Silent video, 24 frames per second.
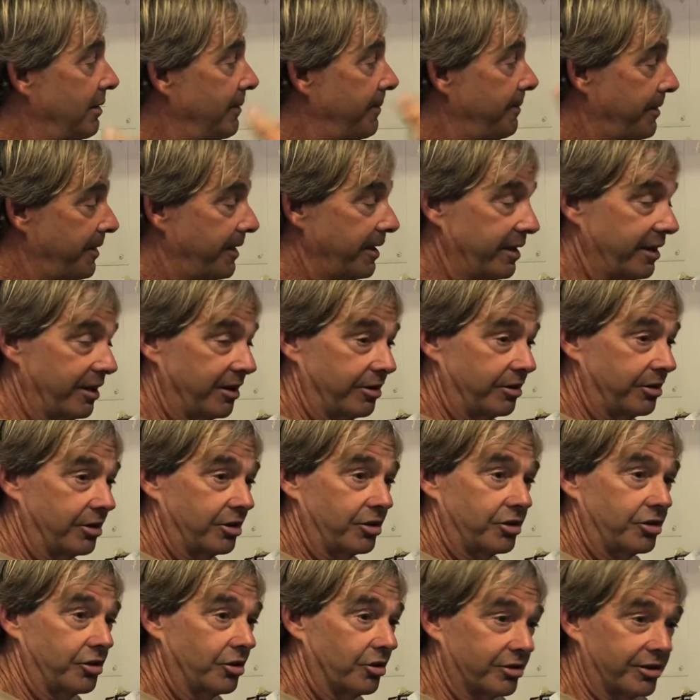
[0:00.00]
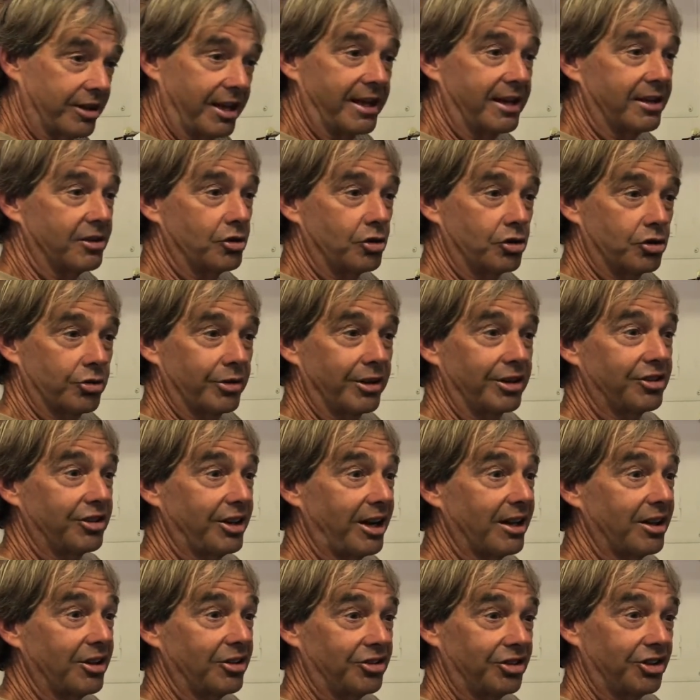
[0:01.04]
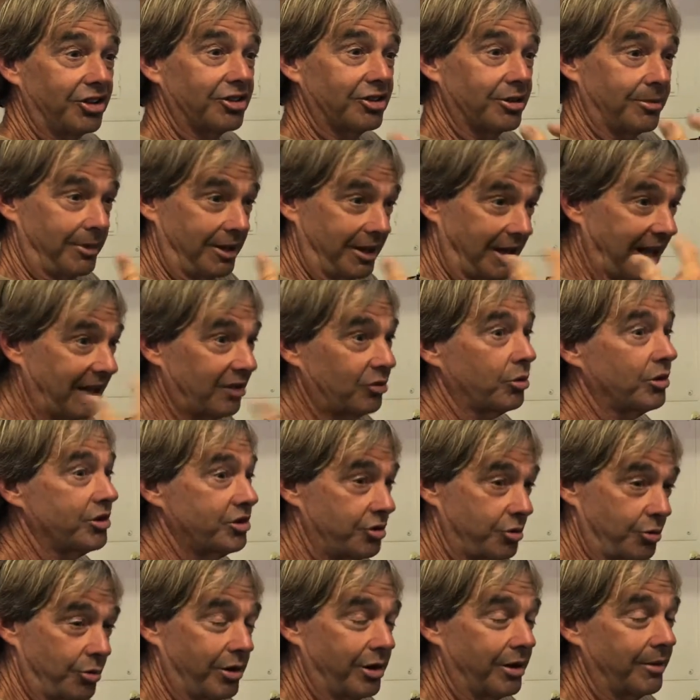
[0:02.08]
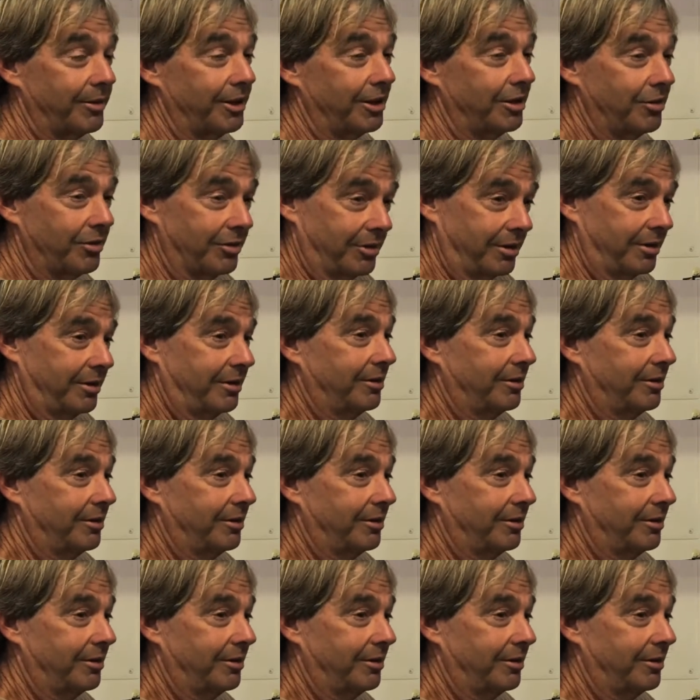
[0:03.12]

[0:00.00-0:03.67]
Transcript: then you're taking nutrients out of the system, and that's what you want to be doing.